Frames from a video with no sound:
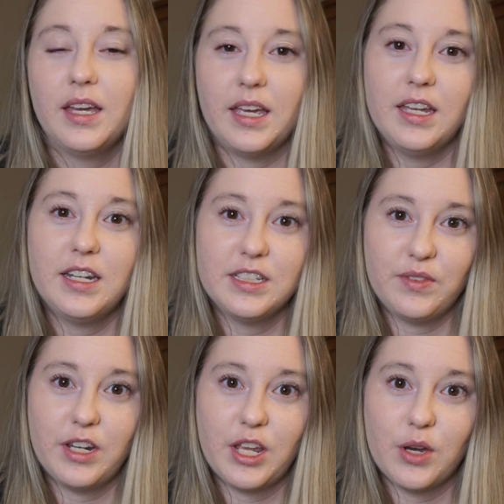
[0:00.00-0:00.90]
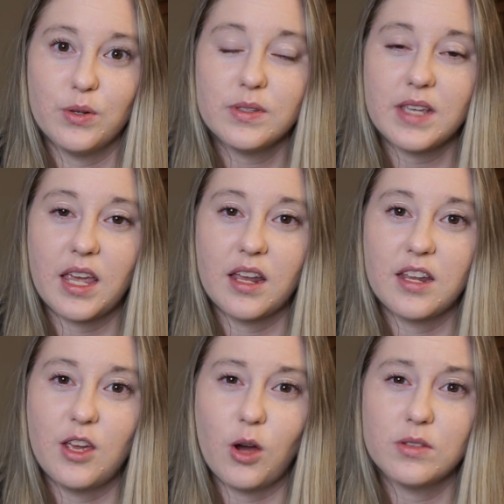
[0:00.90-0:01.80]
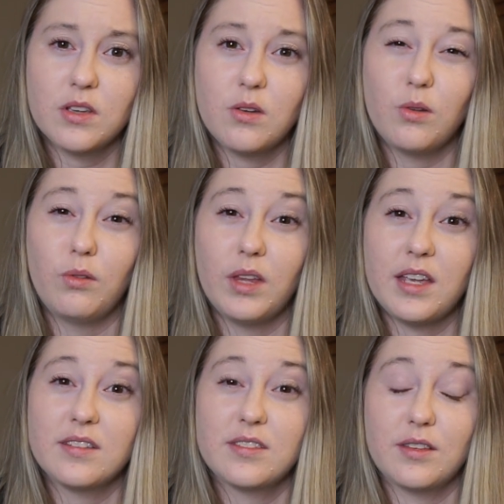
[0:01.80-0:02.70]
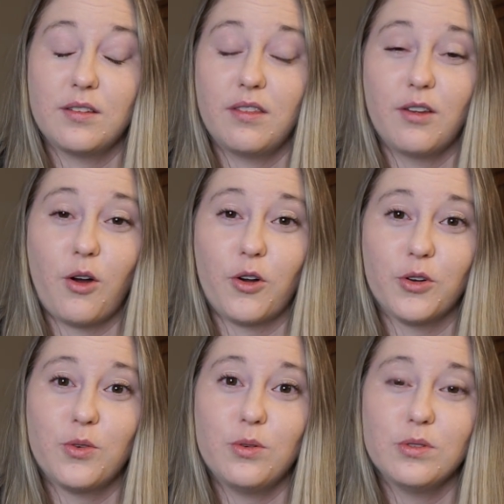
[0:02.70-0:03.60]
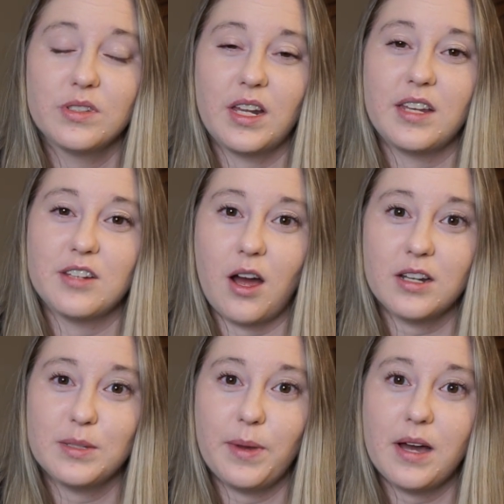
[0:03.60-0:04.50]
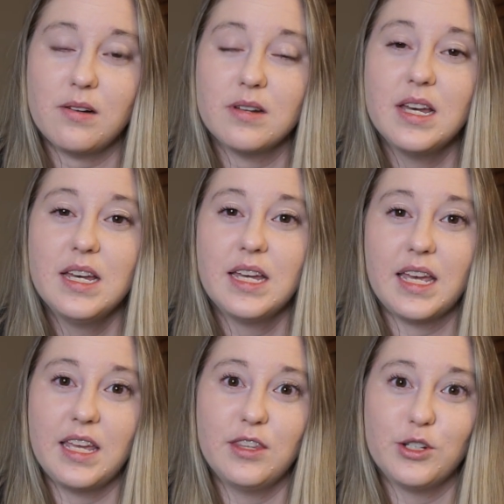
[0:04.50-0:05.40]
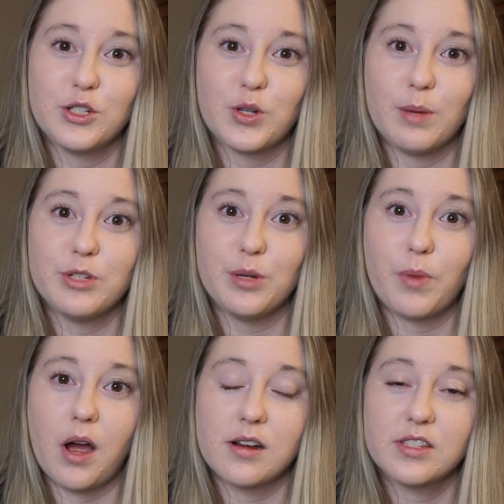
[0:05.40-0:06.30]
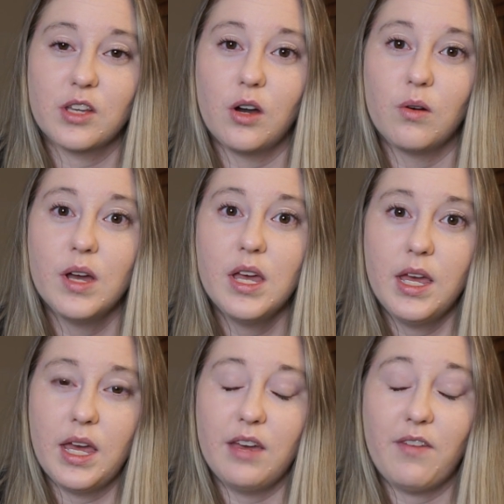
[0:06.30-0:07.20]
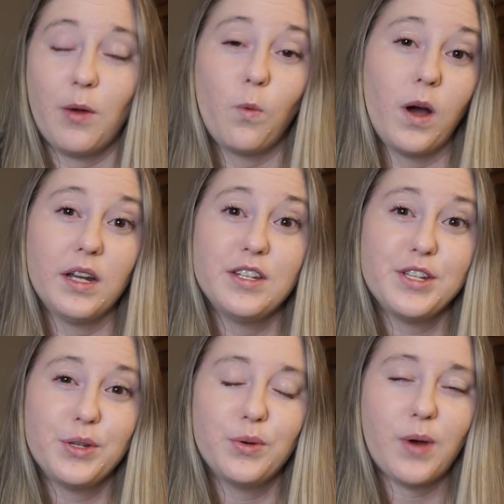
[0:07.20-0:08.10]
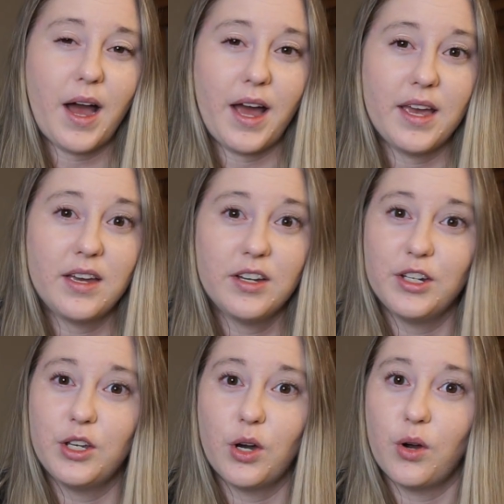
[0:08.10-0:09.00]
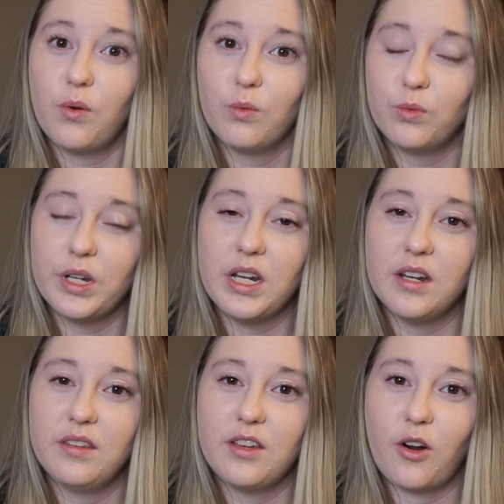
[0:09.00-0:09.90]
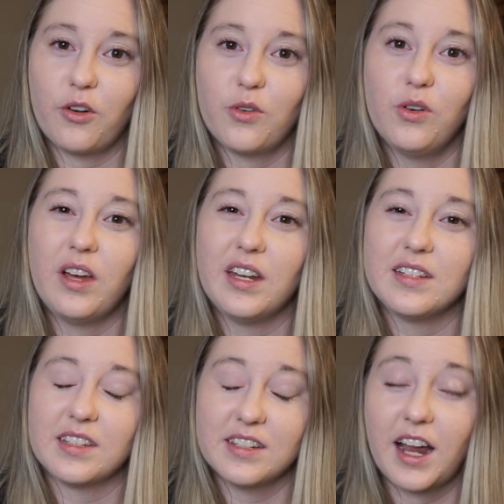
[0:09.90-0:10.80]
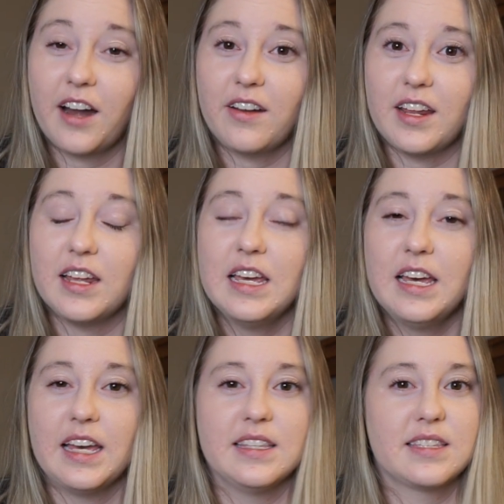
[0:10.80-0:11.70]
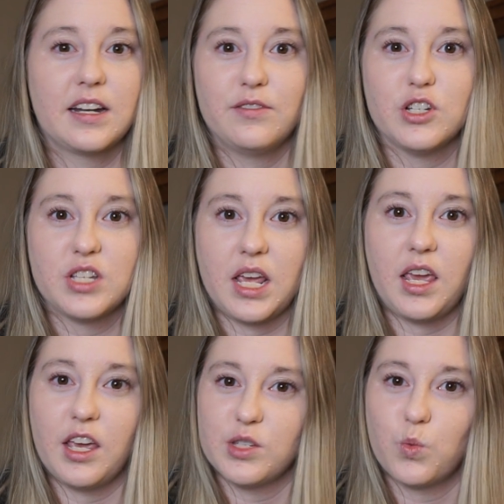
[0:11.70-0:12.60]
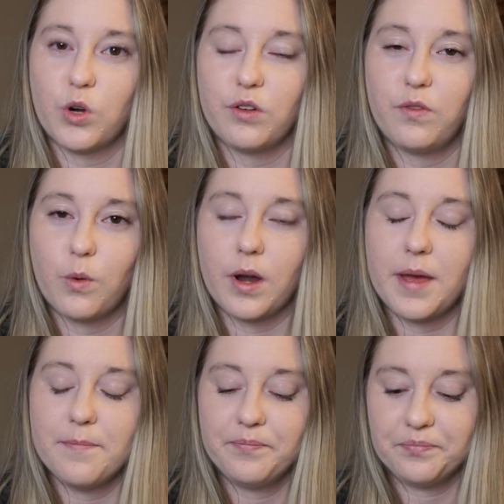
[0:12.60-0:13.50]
in his videos, and he also links the articles that he talks about in the description box. So if I wanted to, I could go read the article in its entirety instead of just taking his word for it.